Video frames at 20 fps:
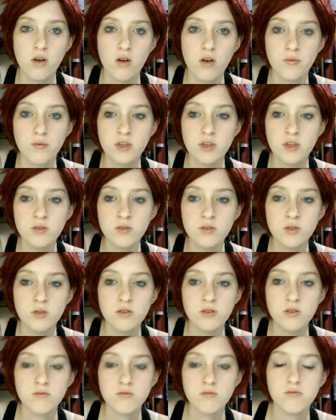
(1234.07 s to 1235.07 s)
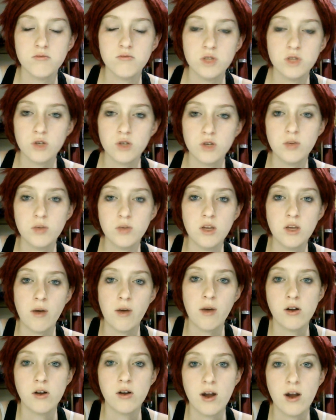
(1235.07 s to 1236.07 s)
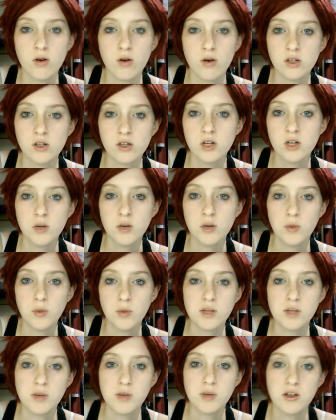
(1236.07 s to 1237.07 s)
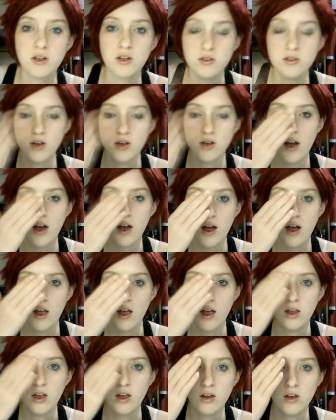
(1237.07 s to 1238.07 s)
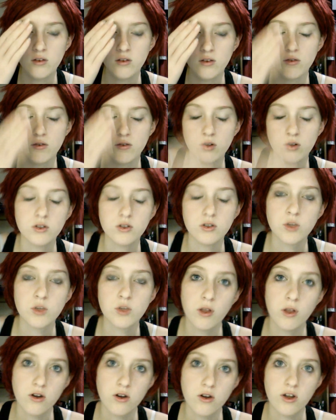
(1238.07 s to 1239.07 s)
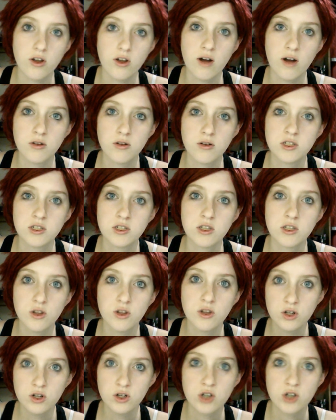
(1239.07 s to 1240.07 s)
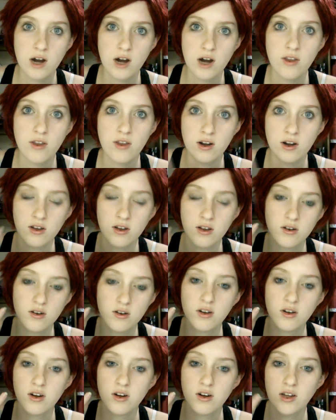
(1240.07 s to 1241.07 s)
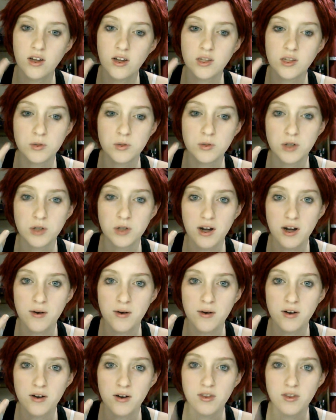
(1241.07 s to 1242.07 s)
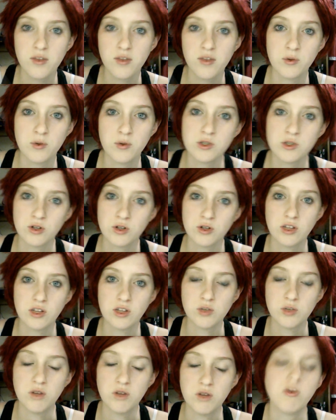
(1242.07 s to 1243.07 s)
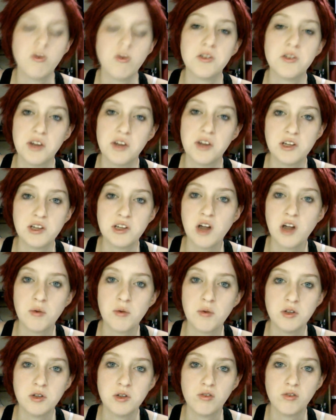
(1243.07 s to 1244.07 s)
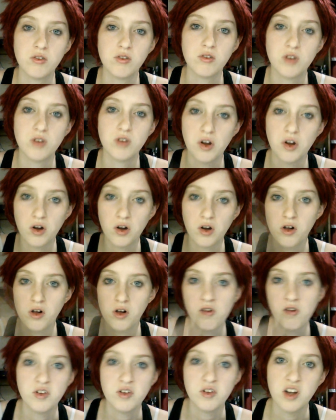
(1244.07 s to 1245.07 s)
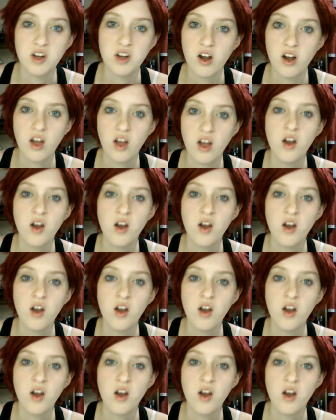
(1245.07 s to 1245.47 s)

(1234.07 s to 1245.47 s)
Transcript: This one took me about an hour, but that's because it took me longer than an hour. It's just the third try that I did, and this one took an hour. The other ones took like 20 minutes, then I stopped and took it all off and did it again.